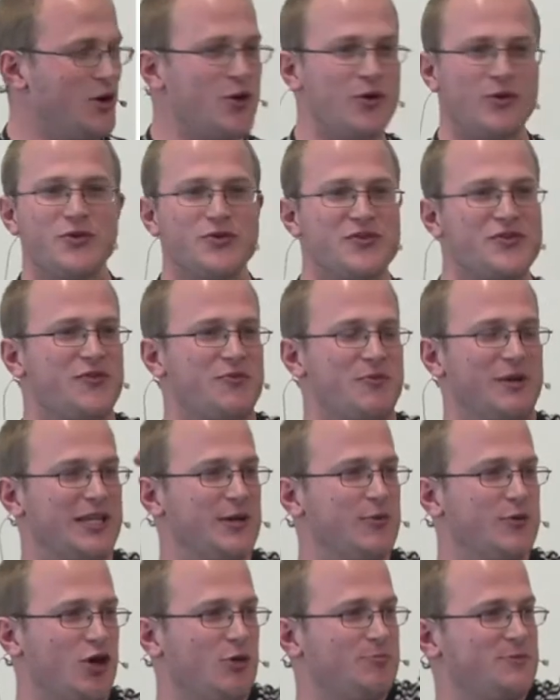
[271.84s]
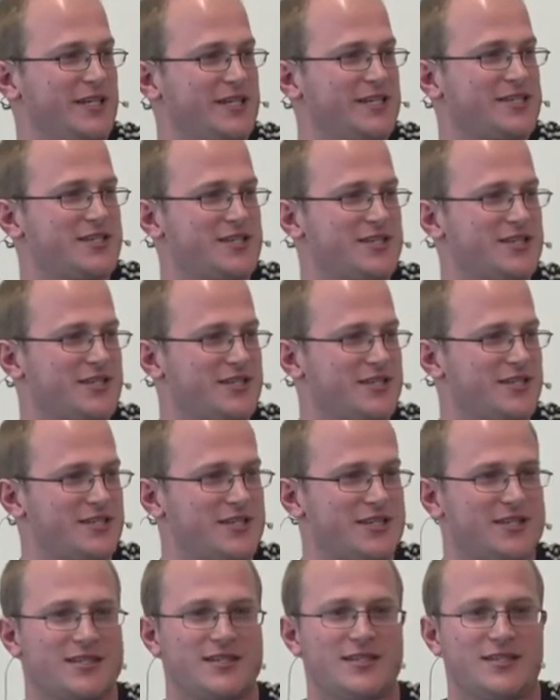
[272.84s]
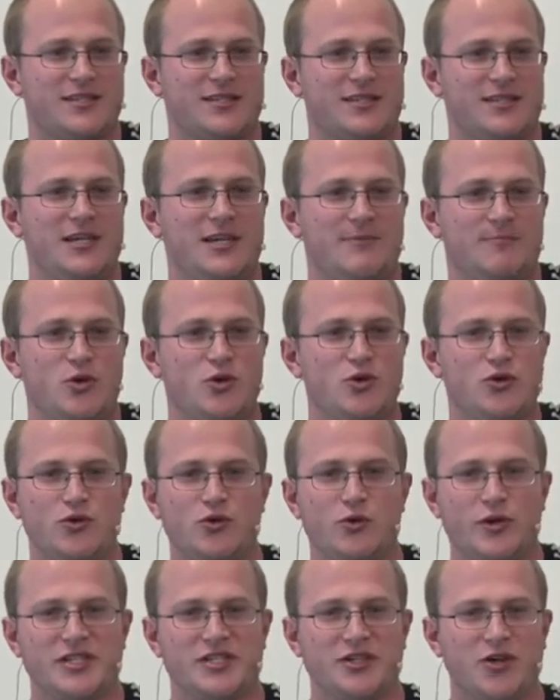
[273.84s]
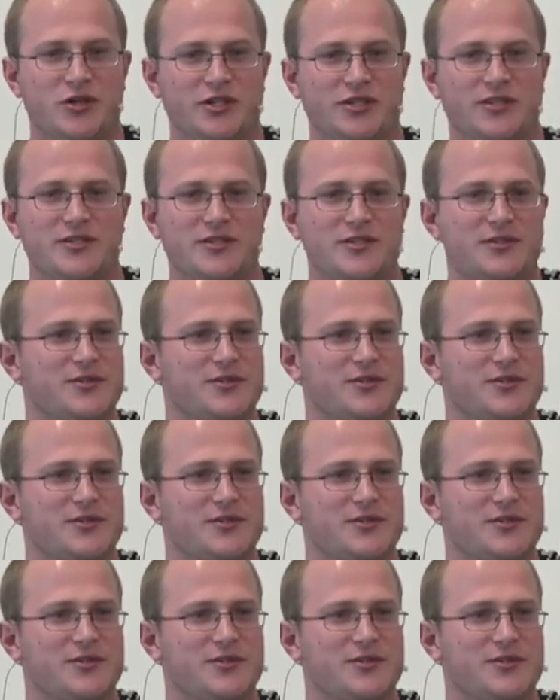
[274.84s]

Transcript: who's familiar with optics Yep, who is not?